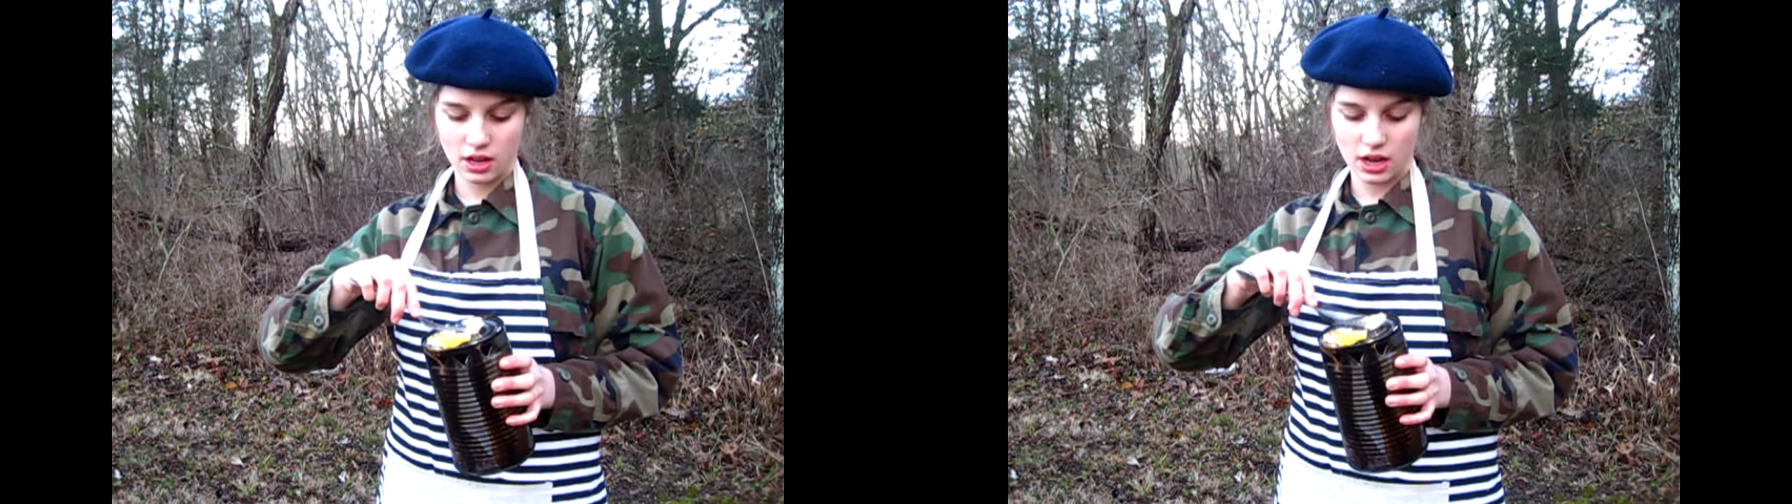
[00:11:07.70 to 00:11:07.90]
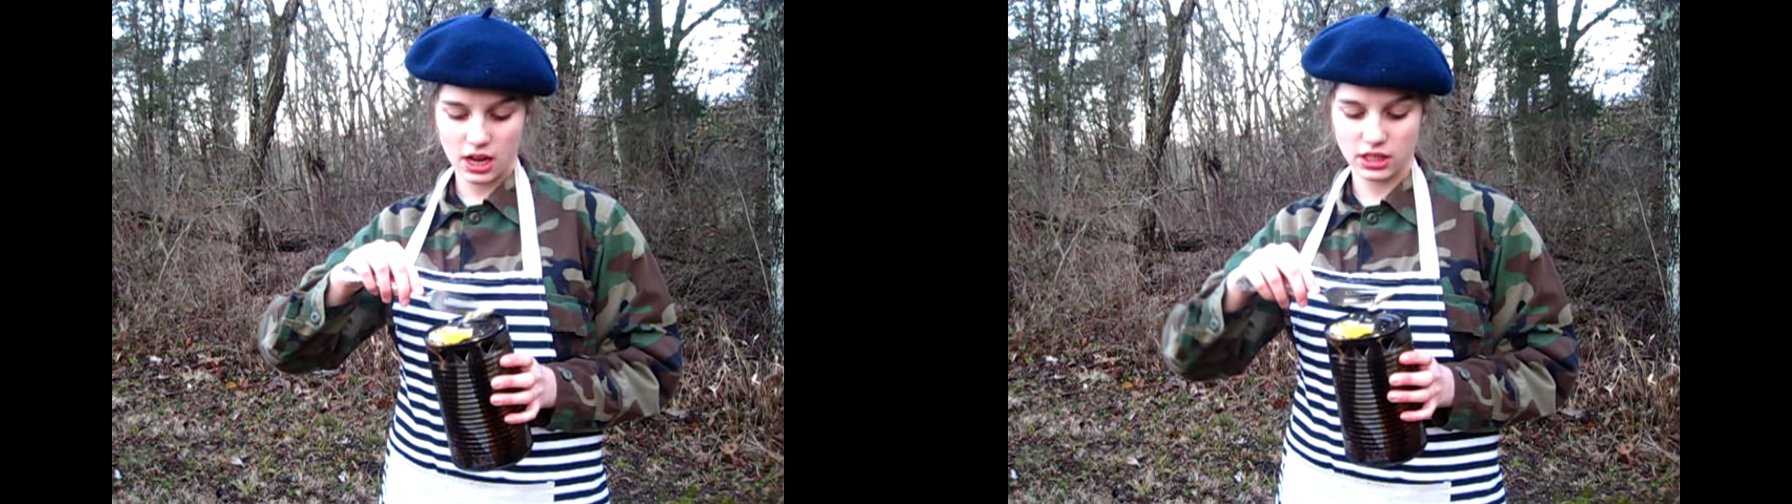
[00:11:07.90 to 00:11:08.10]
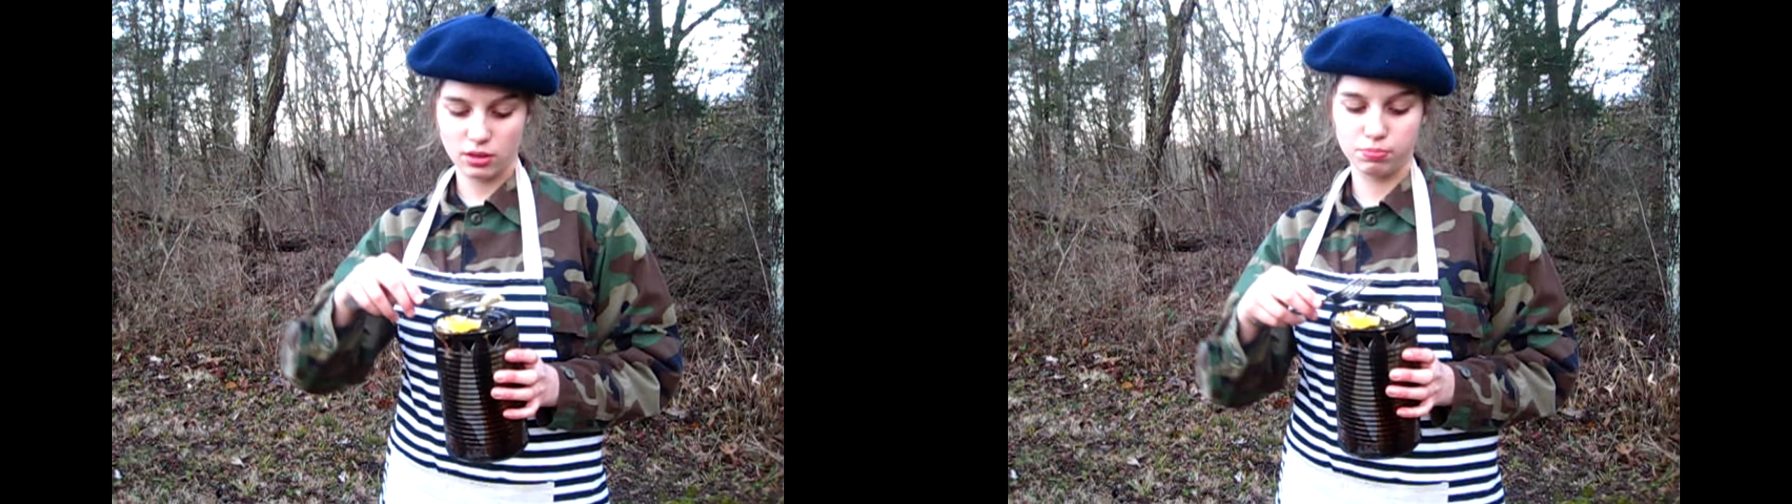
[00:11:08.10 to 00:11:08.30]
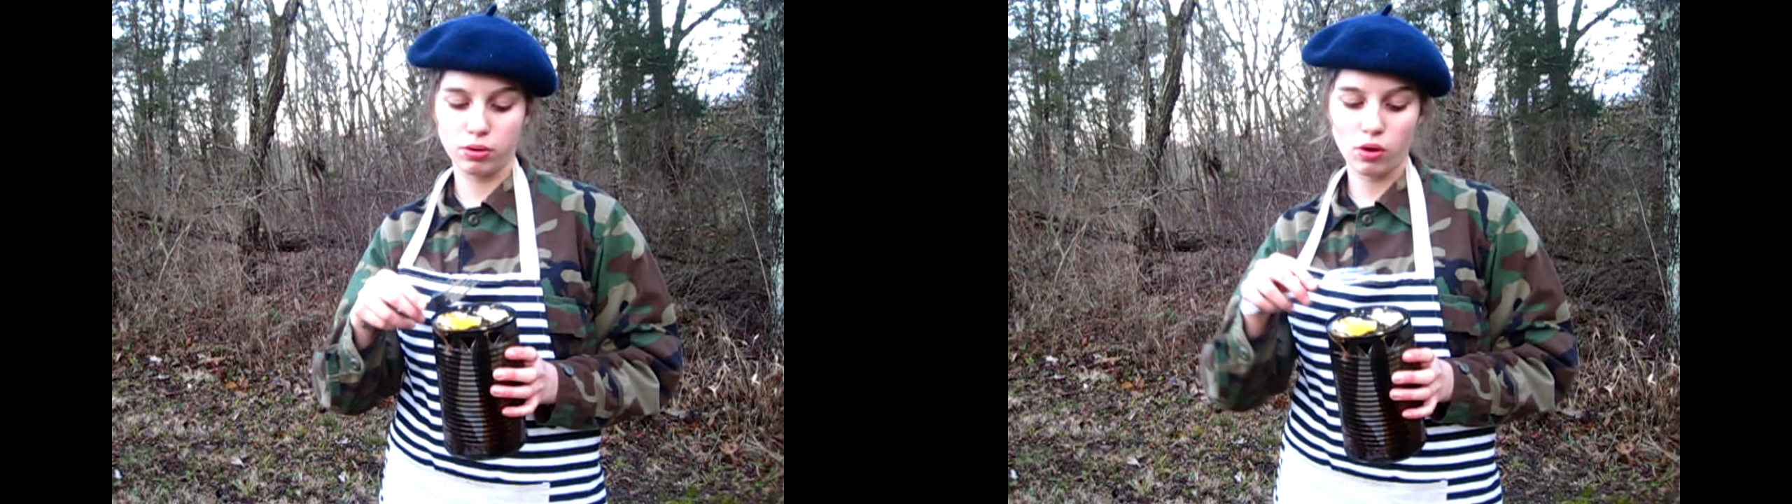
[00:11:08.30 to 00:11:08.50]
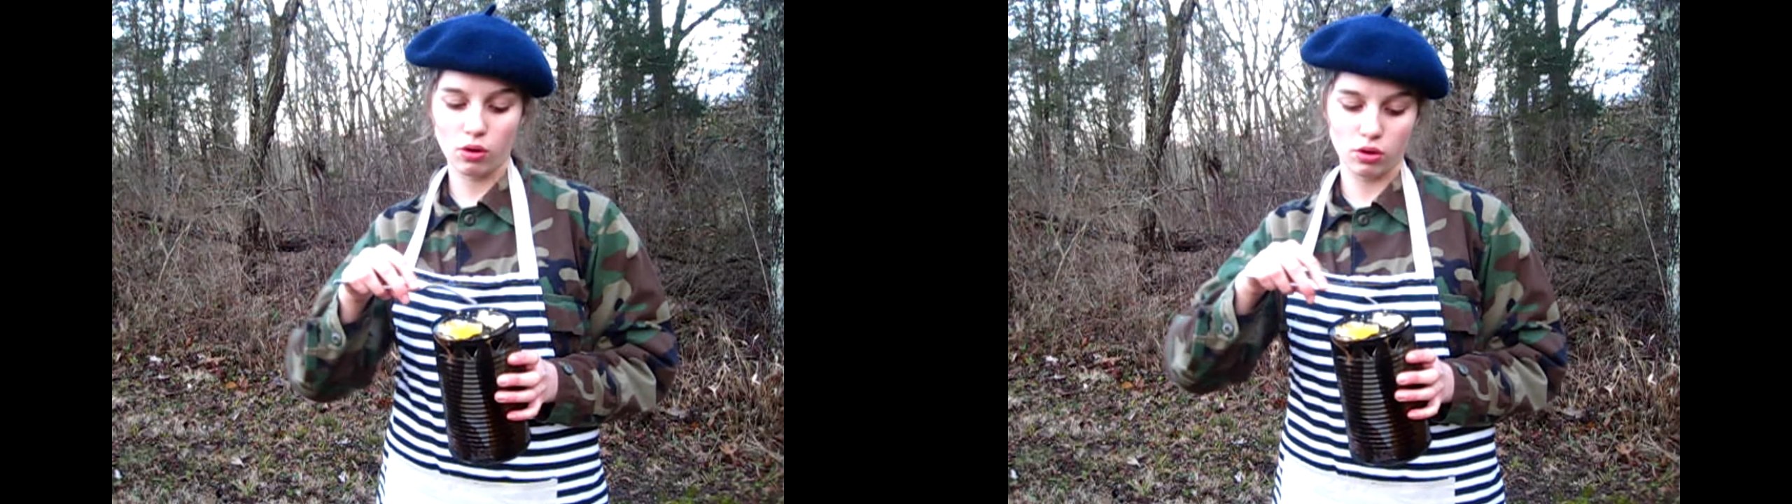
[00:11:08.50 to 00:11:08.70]
I
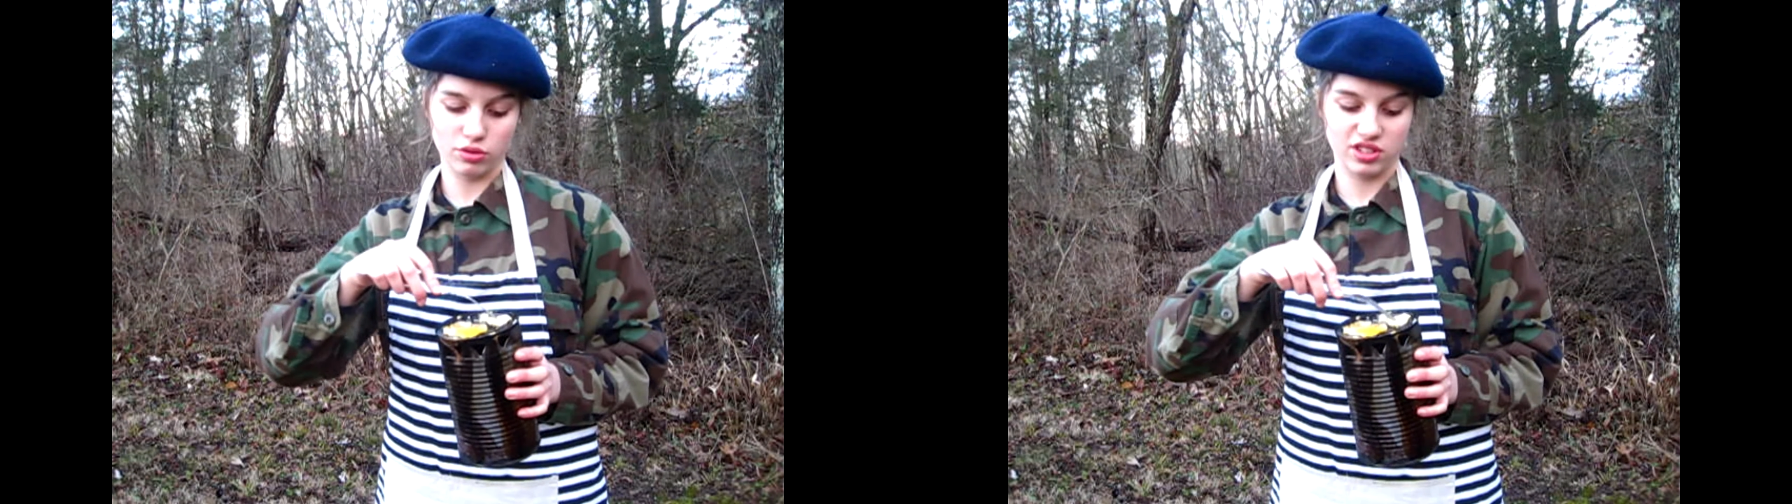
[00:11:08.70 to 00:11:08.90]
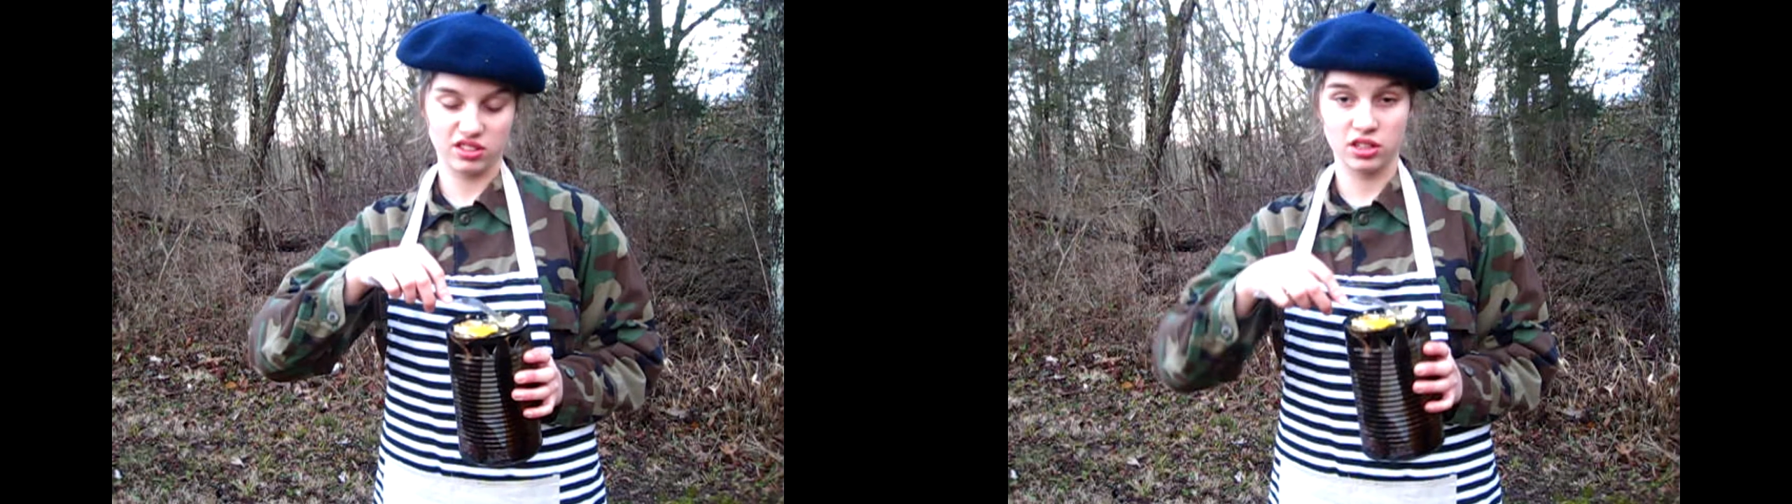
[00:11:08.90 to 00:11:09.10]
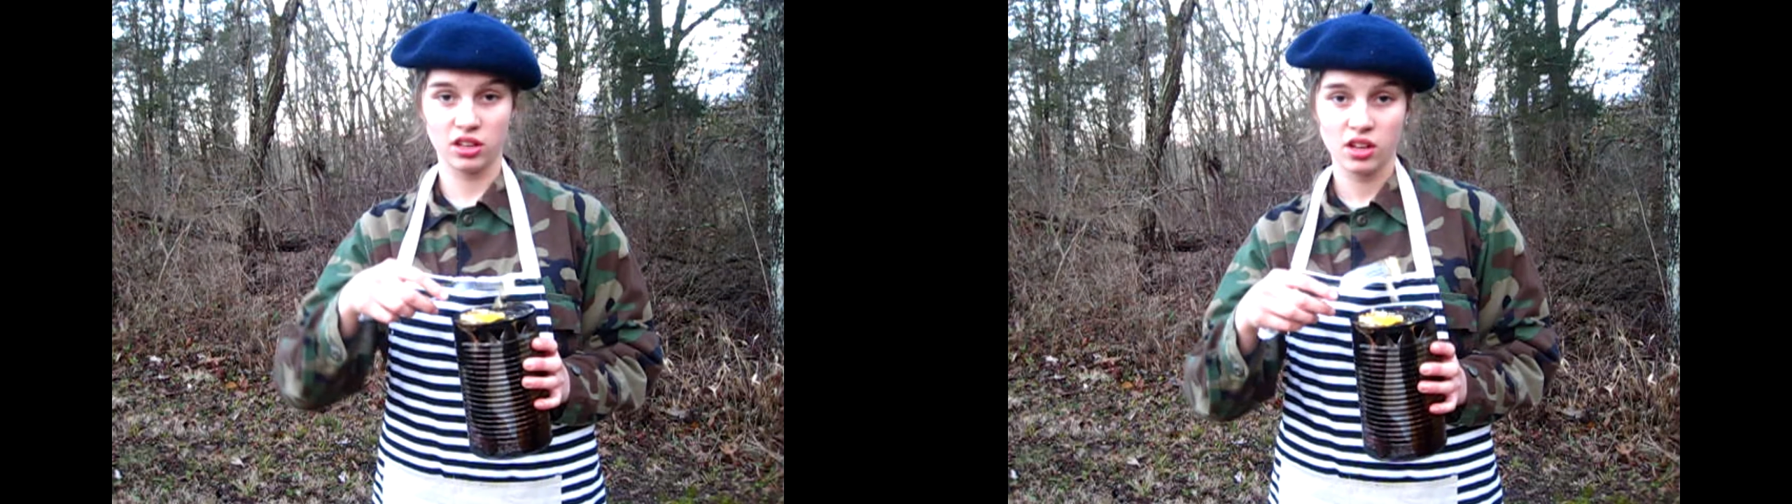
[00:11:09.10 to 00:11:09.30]
suppose it